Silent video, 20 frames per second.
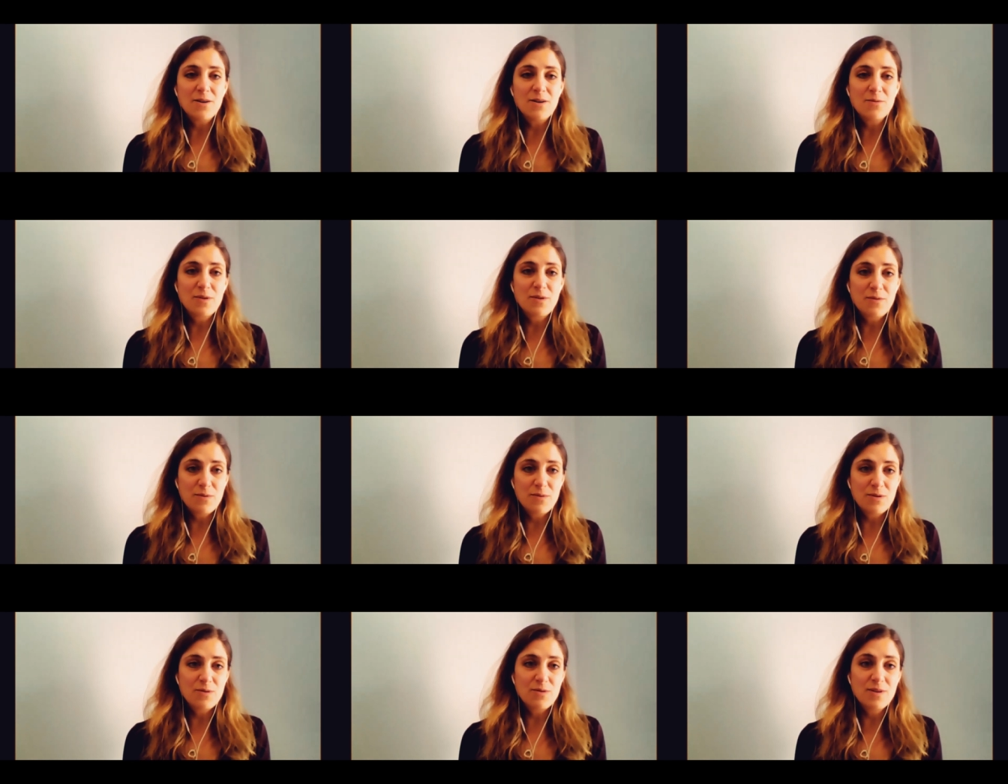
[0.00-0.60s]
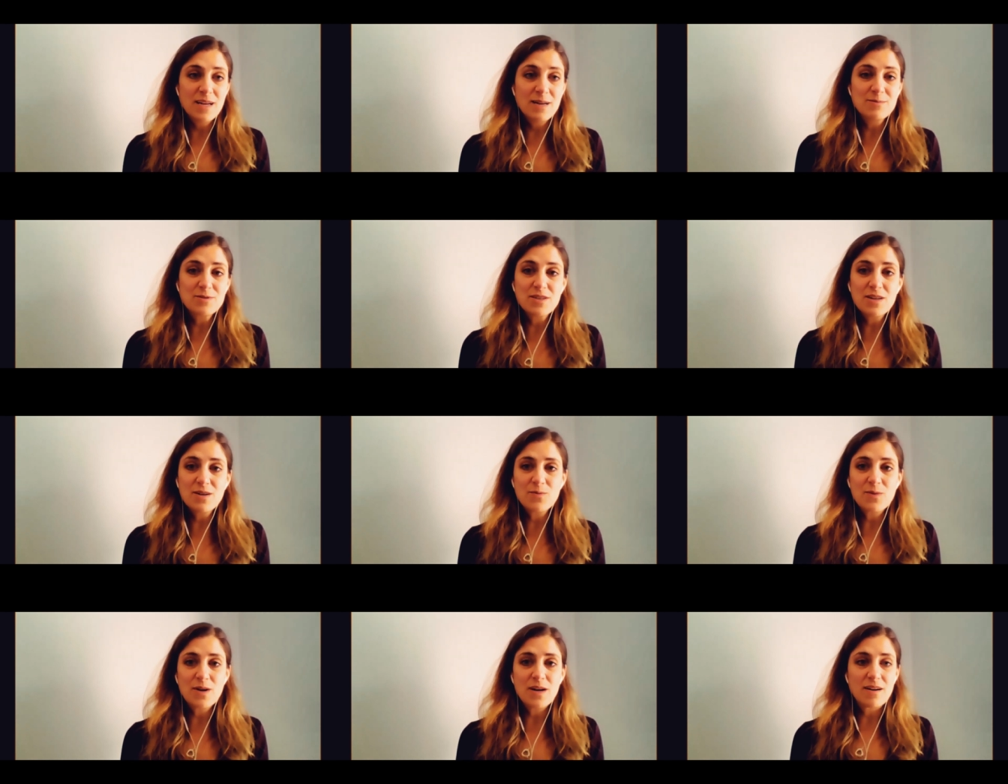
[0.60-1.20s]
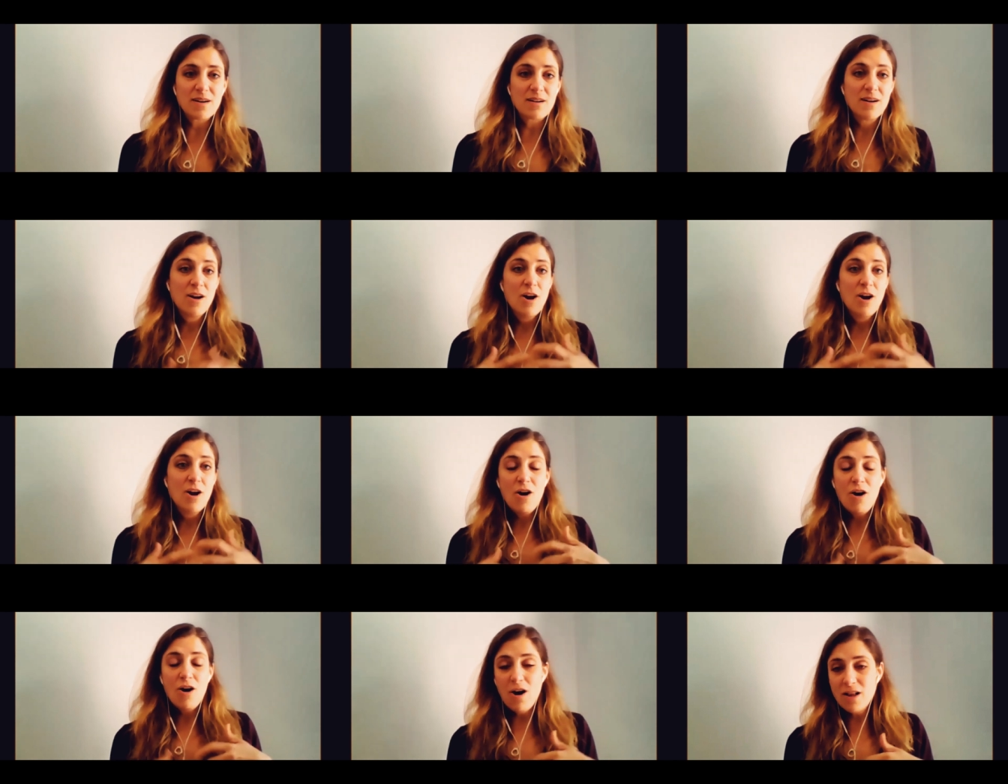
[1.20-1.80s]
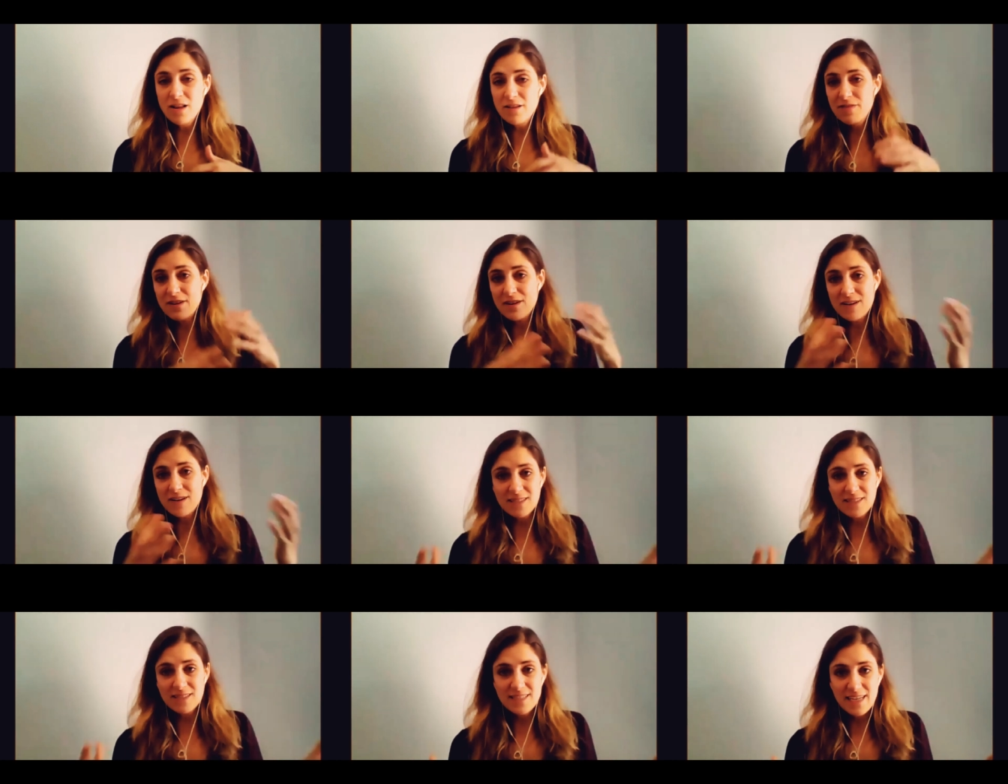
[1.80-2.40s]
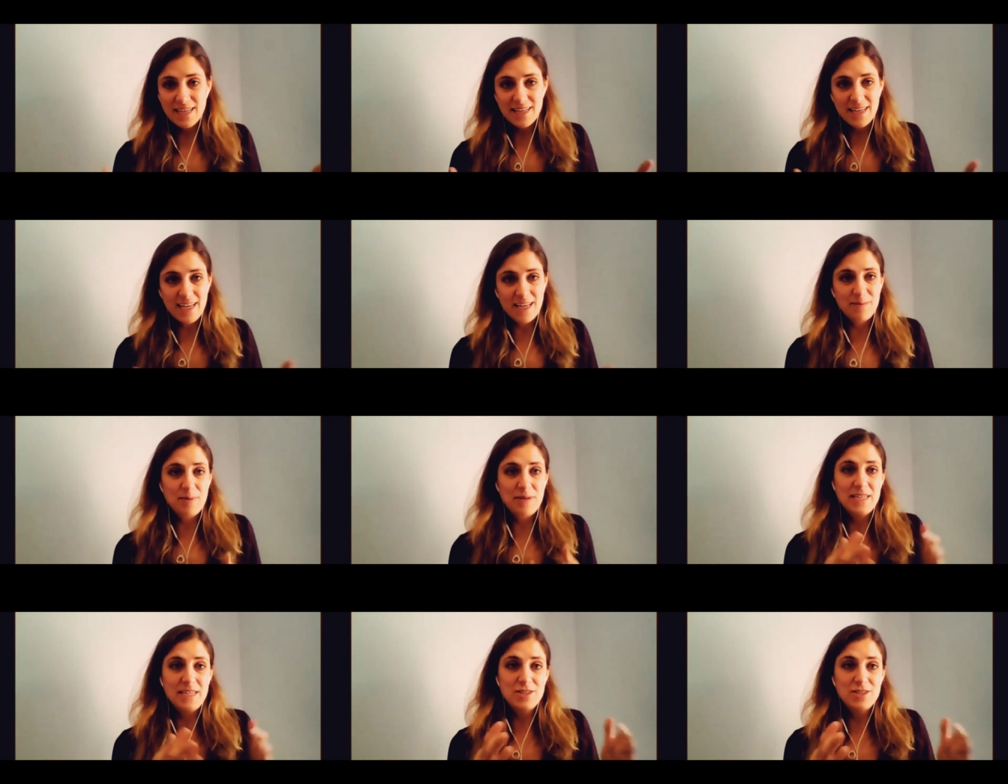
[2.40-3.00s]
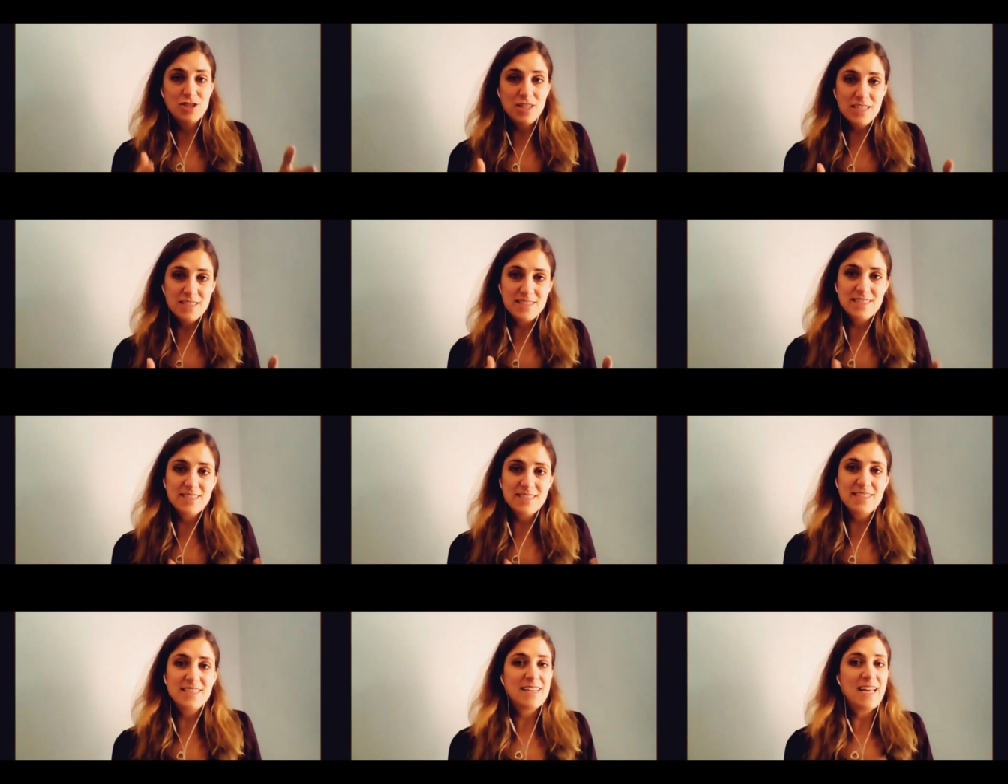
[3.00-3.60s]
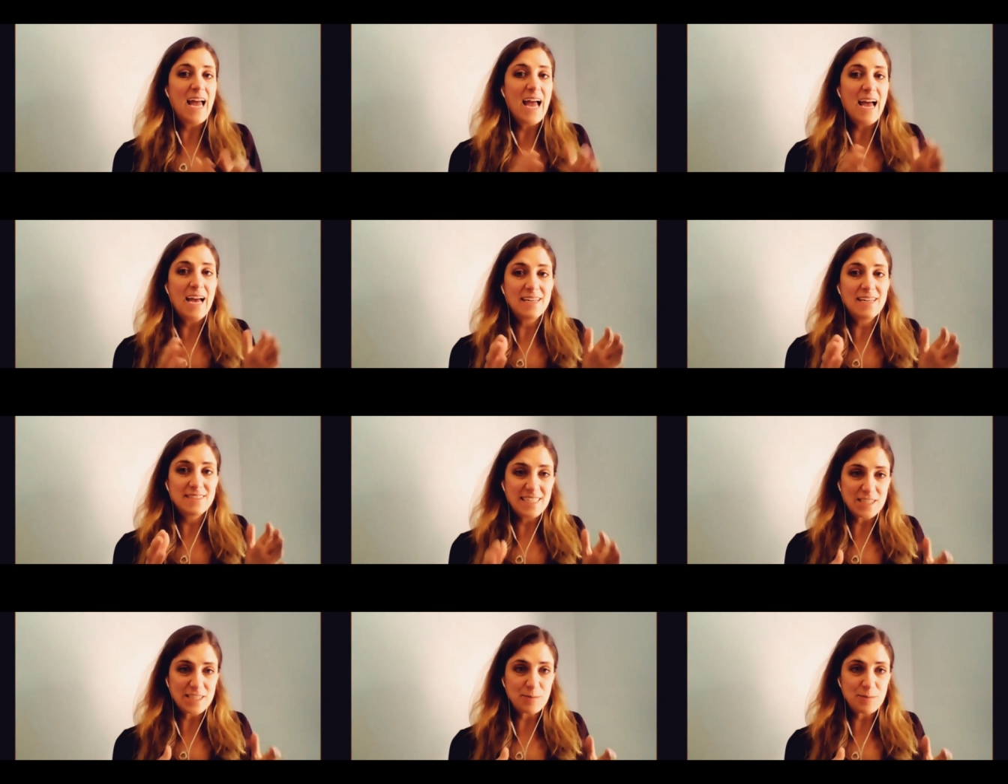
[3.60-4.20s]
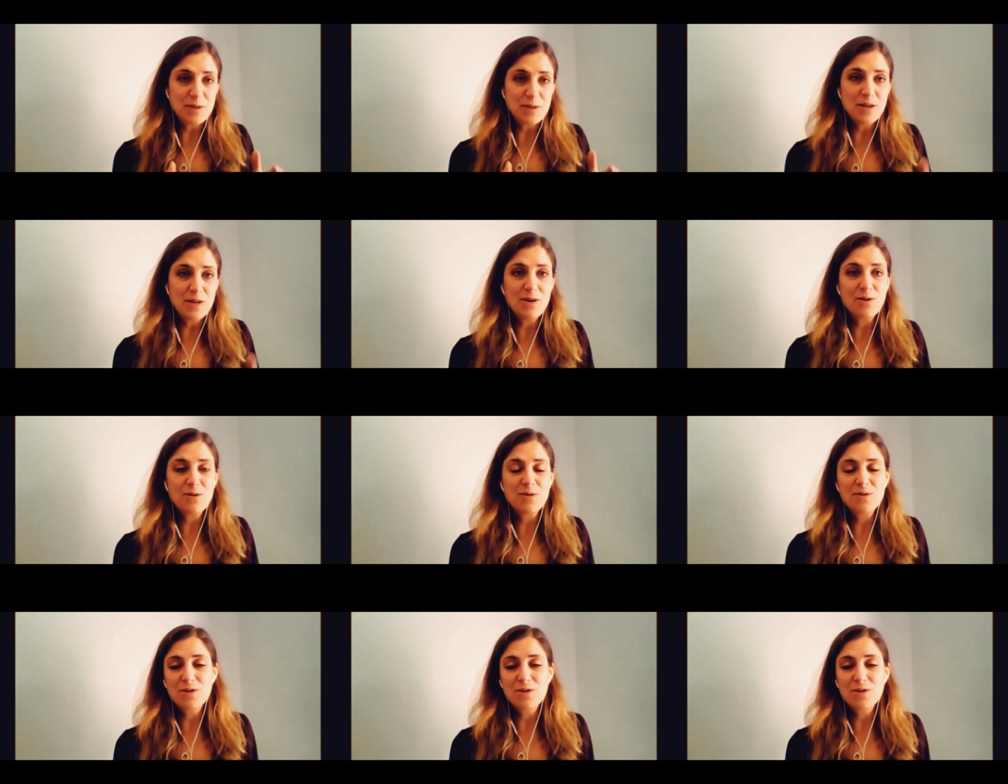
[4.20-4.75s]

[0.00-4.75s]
with Roku and Amazon, where all of their content had been ingested as HBO.